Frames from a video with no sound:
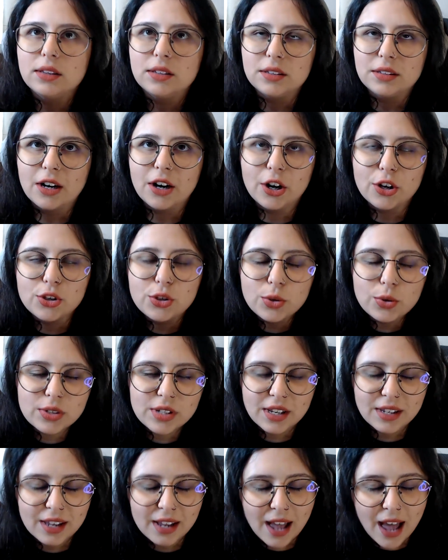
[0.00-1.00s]
there are tools
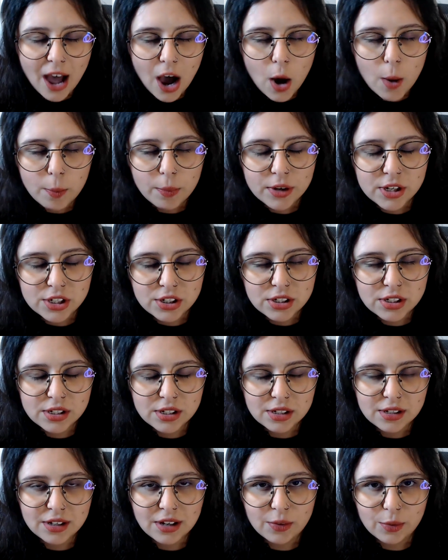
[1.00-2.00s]
that can help
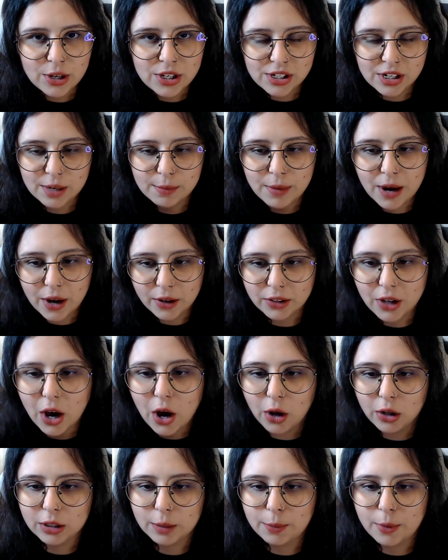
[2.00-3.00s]
us reason about
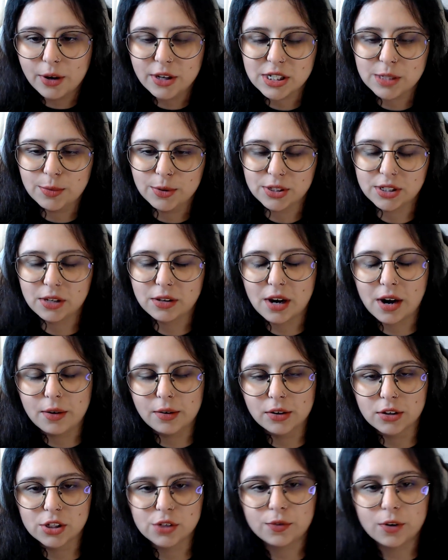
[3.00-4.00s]
all the possible
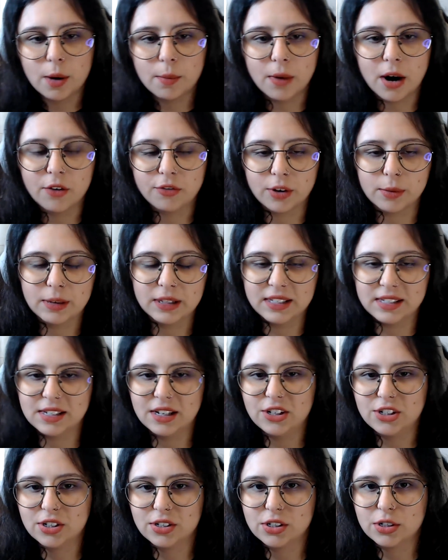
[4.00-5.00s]
scenarios from our
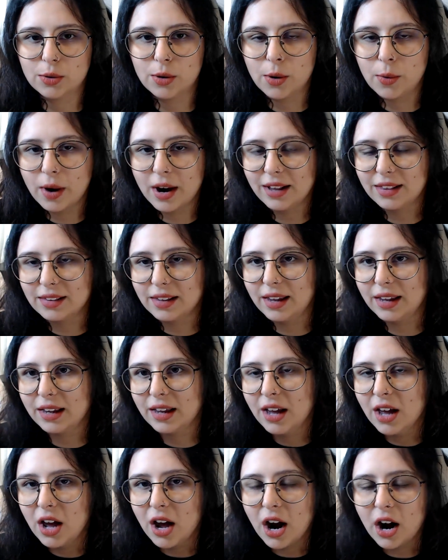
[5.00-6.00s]
formalization. So we write
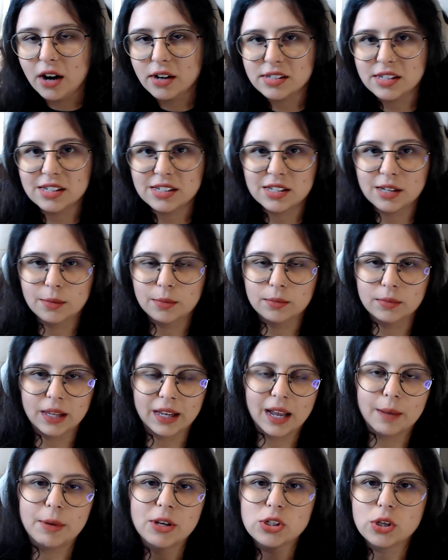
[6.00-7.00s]
like our system,
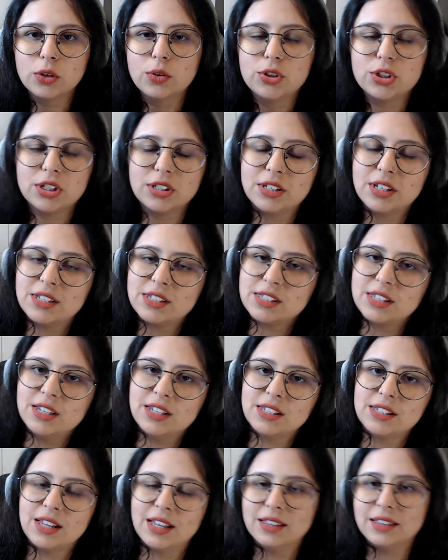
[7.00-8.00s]
like my solution does
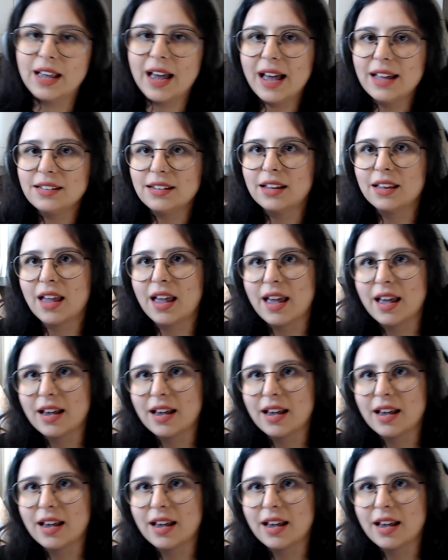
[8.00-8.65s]
this and that, and I